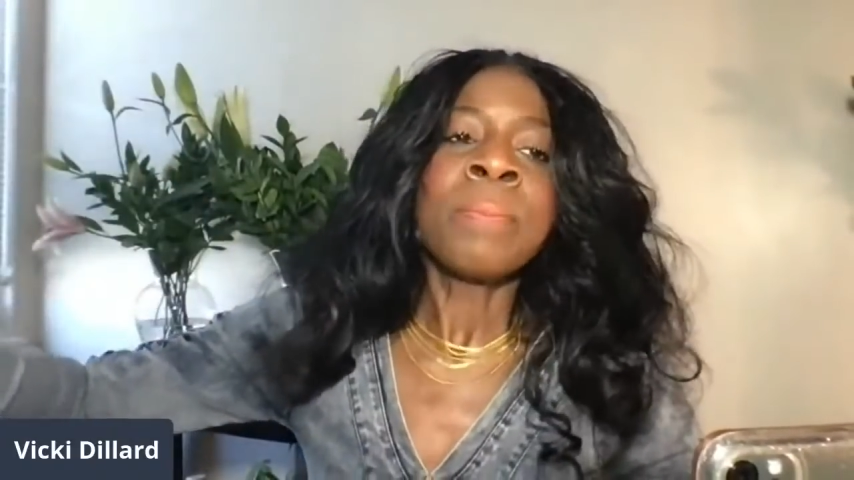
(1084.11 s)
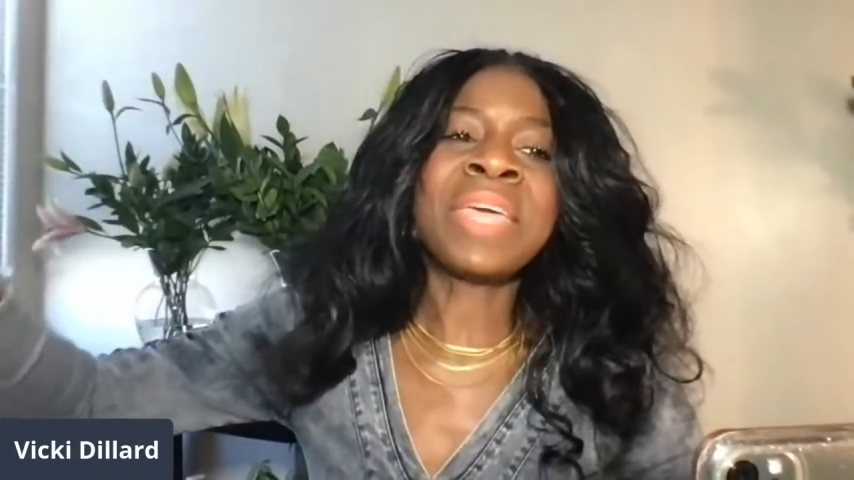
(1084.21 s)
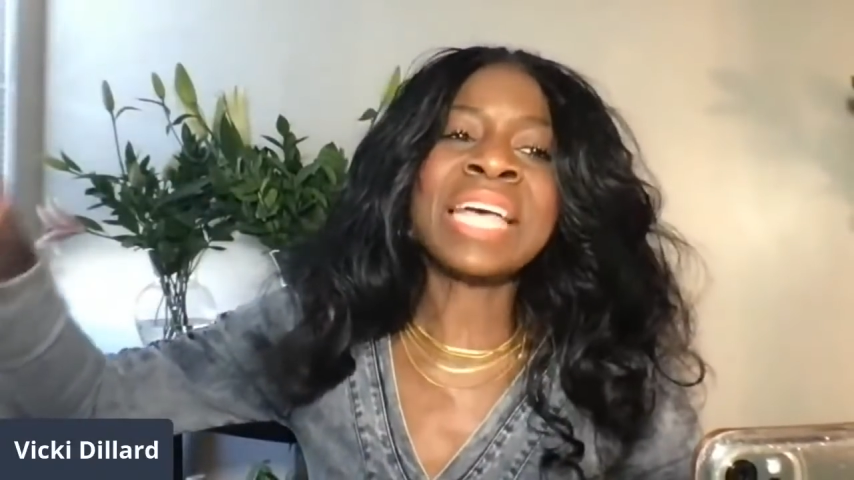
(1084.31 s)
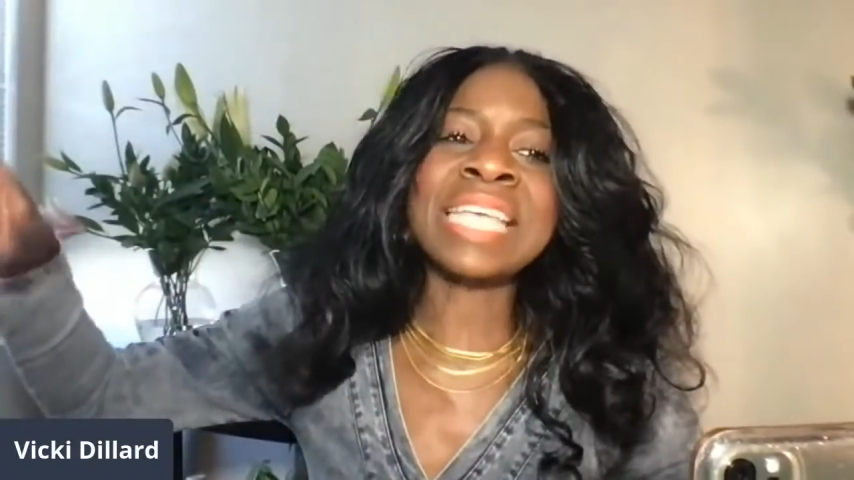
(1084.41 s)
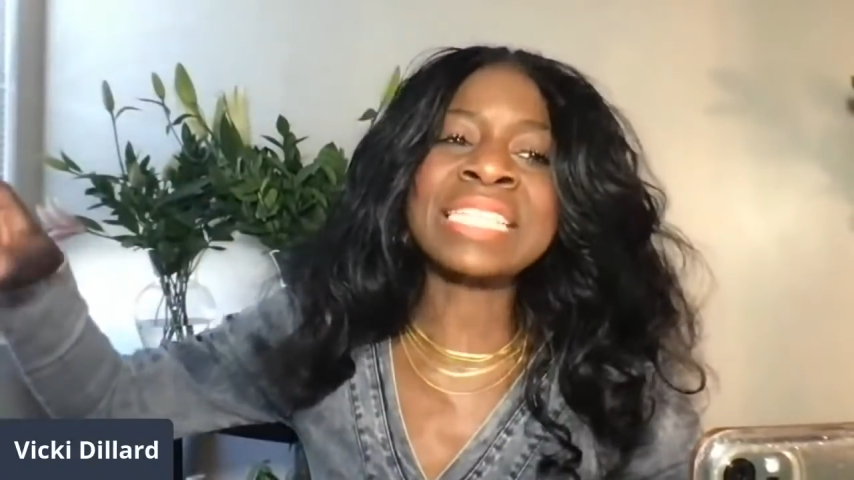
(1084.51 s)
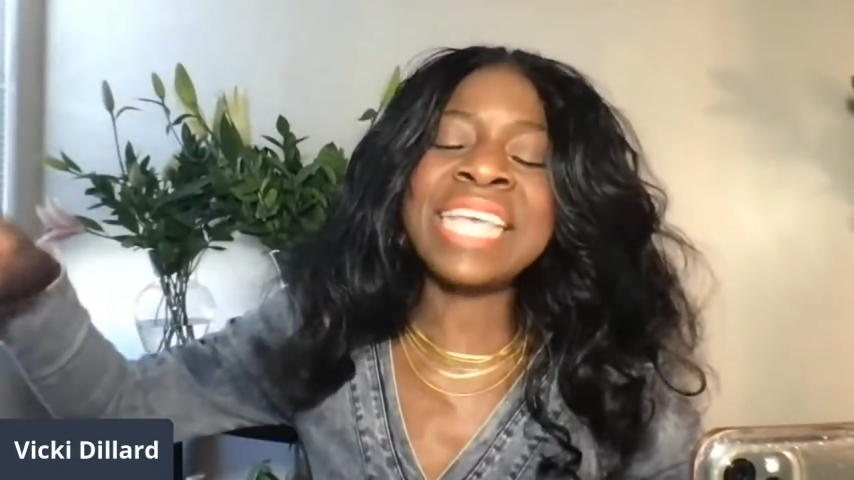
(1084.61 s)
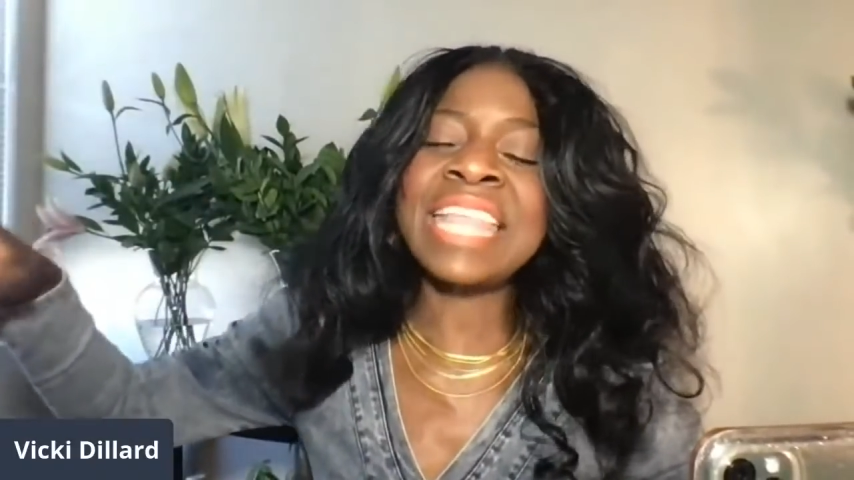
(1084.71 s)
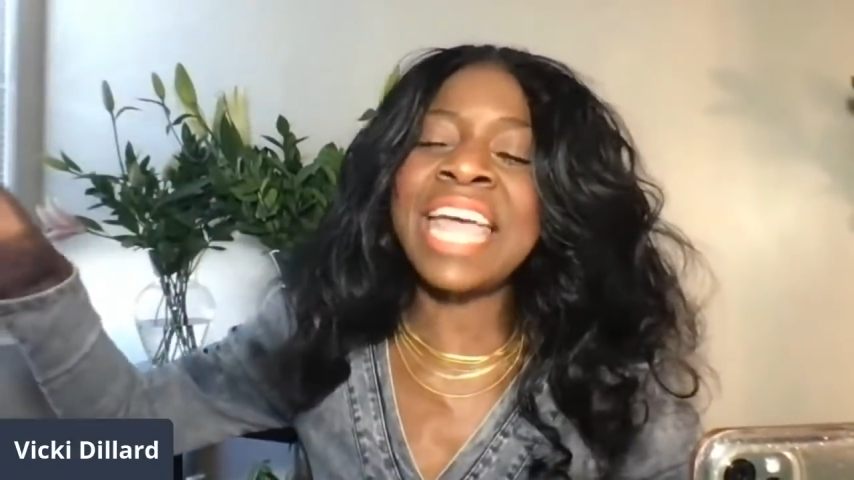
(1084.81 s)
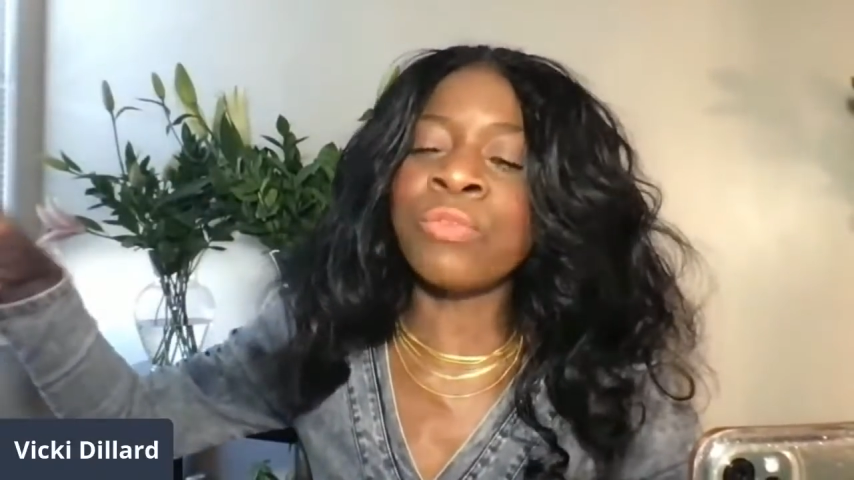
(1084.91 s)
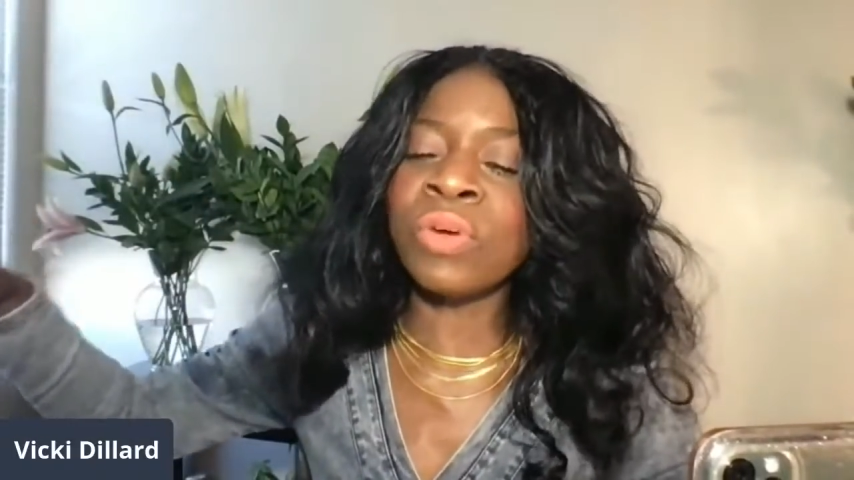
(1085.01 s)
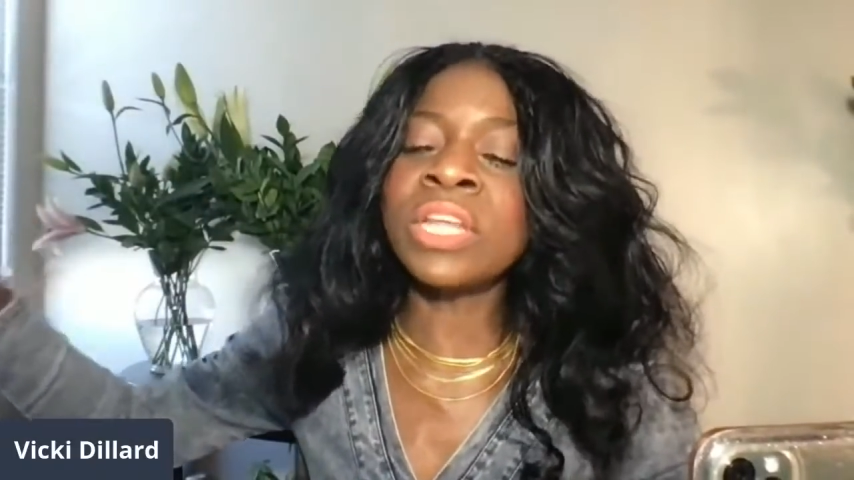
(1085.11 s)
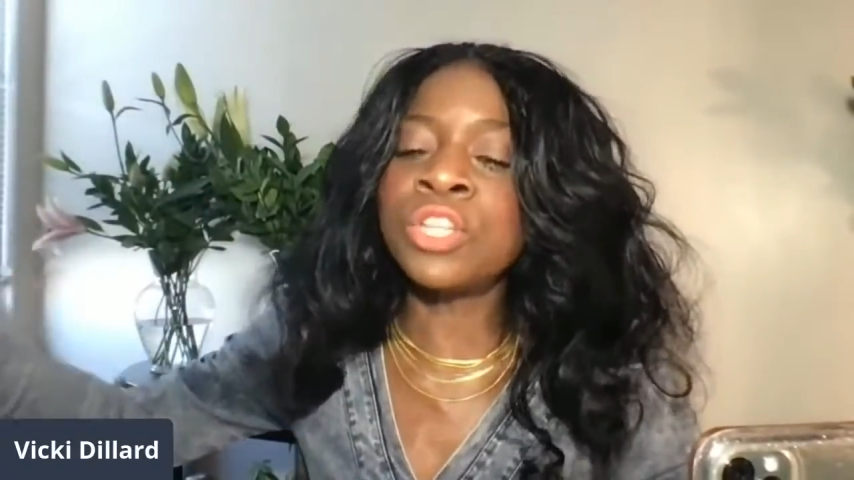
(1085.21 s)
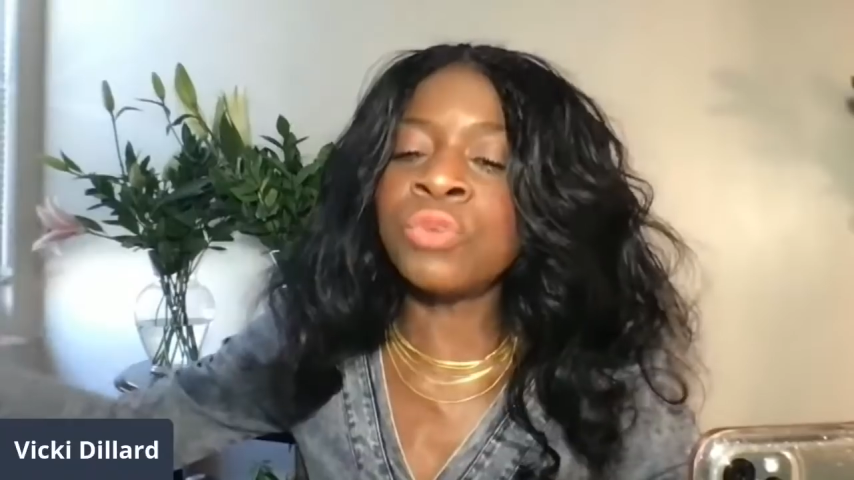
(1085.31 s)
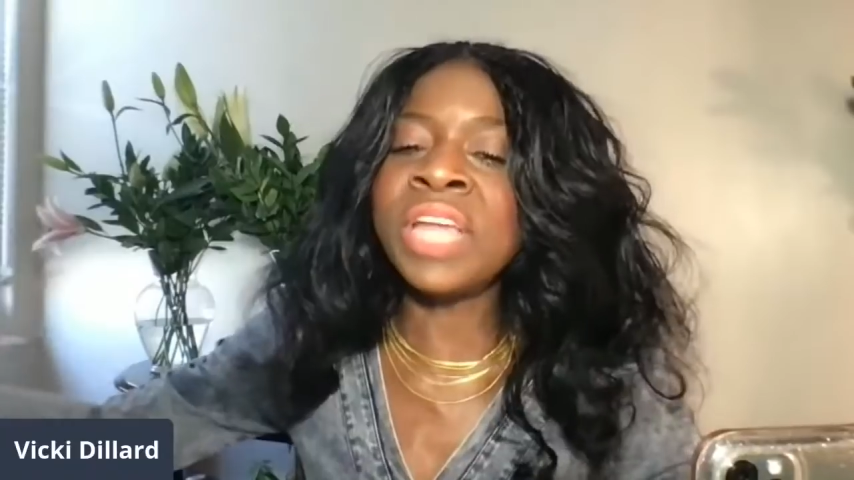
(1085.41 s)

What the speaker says: because they said they really do